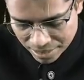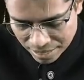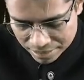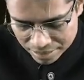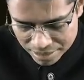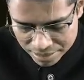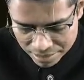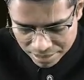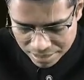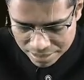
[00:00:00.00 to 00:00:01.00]
and this
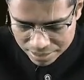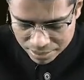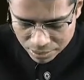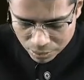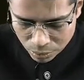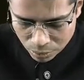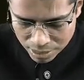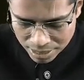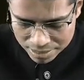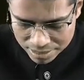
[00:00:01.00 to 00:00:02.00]
is
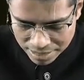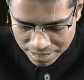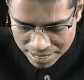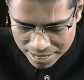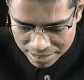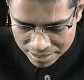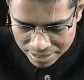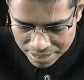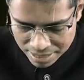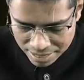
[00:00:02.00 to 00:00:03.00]
known as
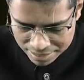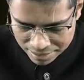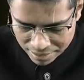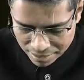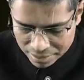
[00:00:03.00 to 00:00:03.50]
ATS.